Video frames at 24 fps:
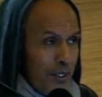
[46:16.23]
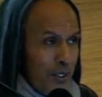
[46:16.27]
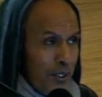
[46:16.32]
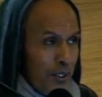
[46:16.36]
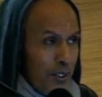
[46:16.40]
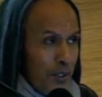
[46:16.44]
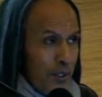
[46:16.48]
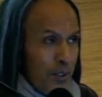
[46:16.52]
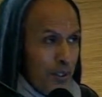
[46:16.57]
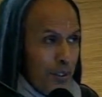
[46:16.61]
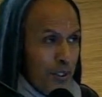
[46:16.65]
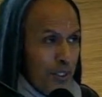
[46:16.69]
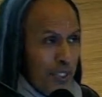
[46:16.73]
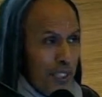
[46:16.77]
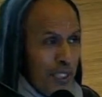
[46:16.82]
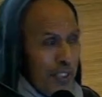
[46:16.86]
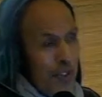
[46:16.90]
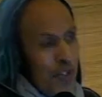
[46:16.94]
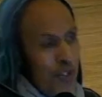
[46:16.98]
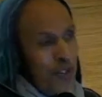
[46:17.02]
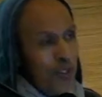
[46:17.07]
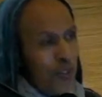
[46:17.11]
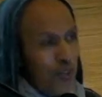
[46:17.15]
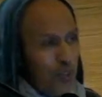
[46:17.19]
So he will
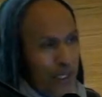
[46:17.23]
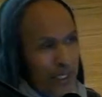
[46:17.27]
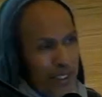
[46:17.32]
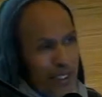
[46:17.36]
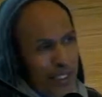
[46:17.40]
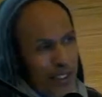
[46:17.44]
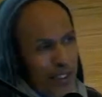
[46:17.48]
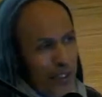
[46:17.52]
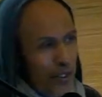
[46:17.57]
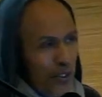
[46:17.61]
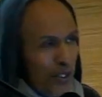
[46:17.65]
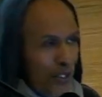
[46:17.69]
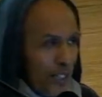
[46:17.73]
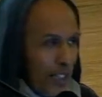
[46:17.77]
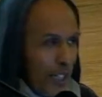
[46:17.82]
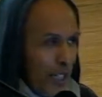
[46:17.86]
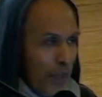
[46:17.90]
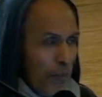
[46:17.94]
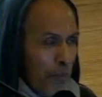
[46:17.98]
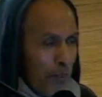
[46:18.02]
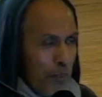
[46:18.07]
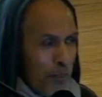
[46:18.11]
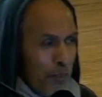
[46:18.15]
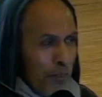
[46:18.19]
say, Krishna just
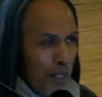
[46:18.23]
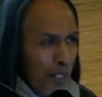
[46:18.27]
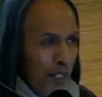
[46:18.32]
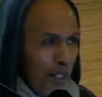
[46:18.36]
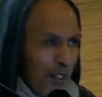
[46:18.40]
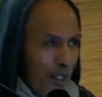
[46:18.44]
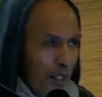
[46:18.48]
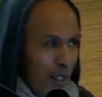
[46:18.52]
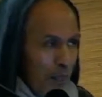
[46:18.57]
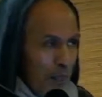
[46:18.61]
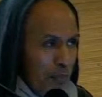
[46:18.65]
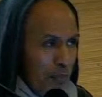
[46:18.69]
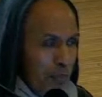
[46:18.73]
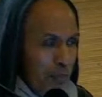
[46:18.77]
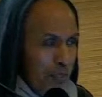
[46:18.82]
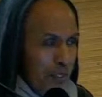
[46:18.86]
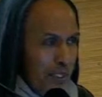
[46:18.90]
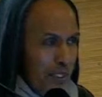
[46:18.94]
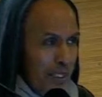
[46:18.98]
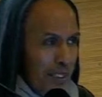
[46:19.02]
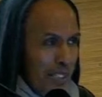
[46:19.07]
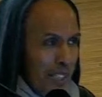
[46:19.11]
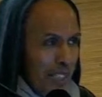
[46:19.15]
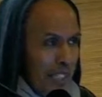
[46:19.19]
came with Balaram,
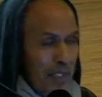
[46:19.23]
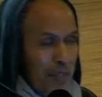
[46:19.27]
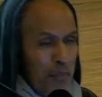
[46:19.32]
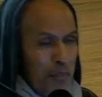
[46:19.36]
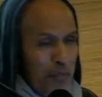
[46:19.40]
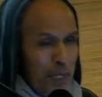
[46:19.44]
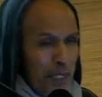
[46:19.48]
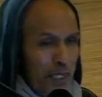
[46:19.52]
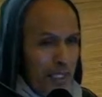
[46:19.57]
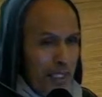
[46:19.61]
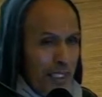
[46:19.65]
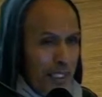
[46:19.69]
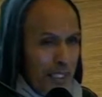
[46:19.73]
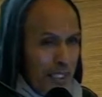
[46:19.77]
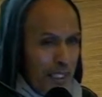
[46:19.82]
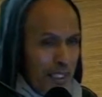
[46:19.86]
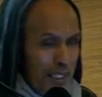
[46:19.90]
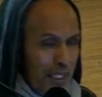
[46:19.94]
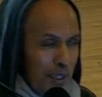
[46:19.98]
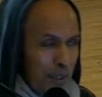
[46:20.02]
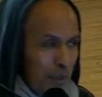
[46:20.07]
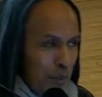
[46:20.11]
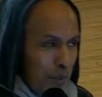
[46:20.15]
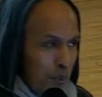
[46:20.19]
and
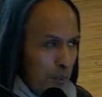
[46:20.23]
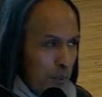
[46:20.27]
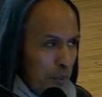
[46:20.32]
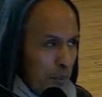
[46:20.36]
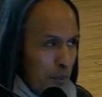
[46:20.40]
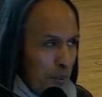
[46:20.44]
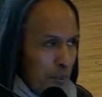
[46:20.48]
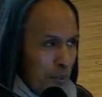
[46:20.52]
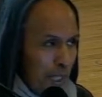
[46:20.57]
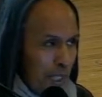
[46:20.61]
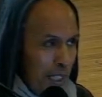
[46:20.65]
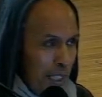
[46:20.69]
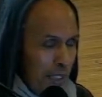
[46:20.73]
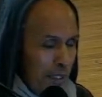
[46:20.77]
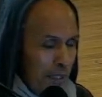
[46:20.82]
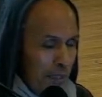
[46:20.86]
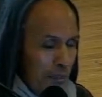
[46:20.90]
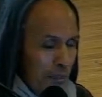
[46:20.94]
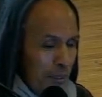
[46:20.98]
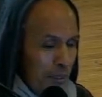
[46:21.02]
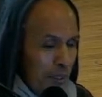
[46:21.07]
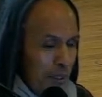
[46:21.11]
immediately they will provide.